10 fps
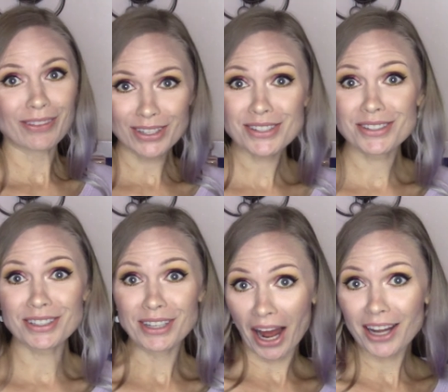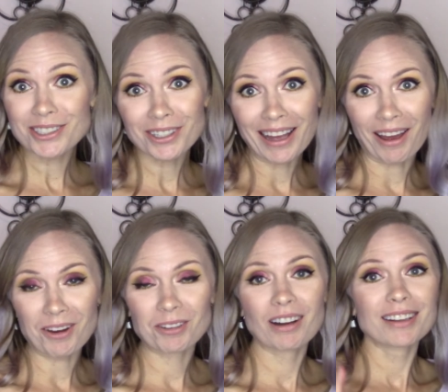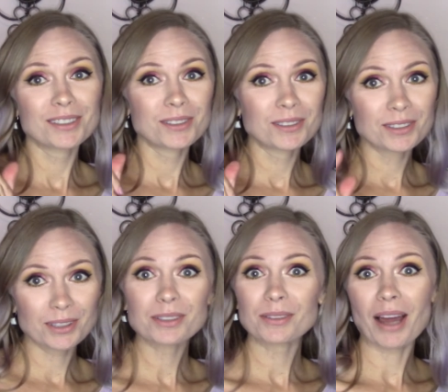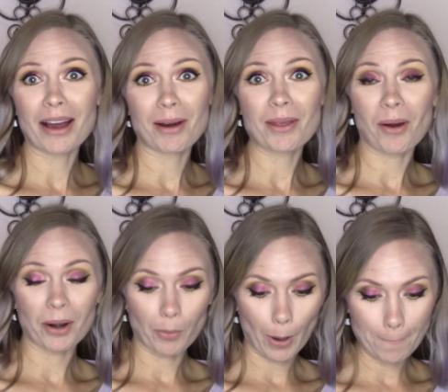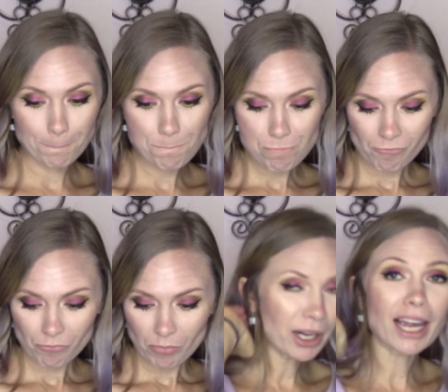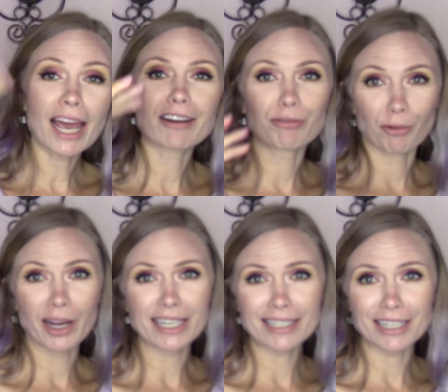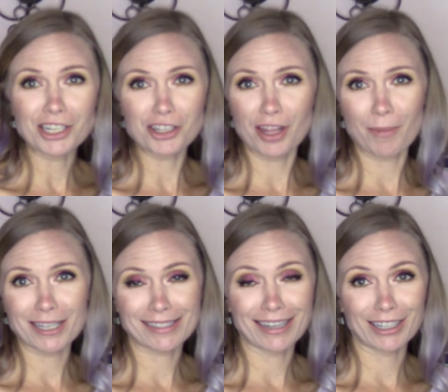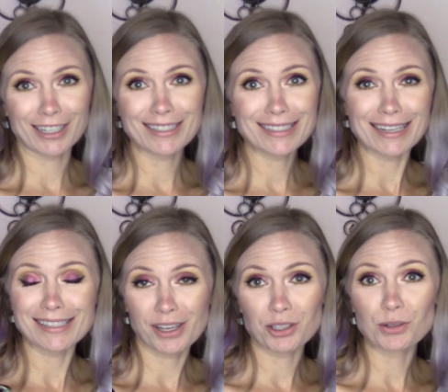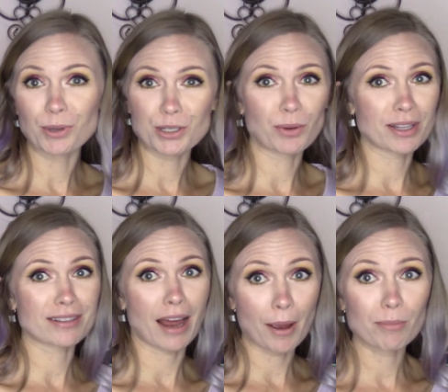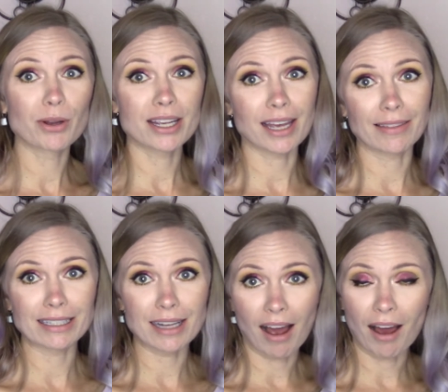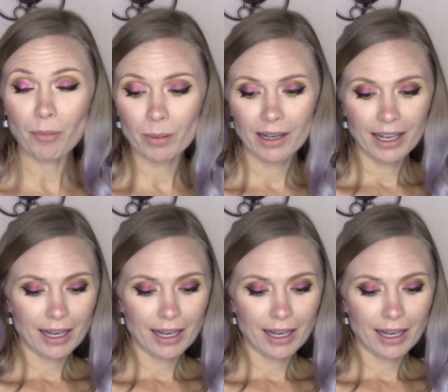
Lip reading: This did not turn out how I thought it would. I'm going to kind of rank each of the mascaras and tell you which ones I'm putting at the top.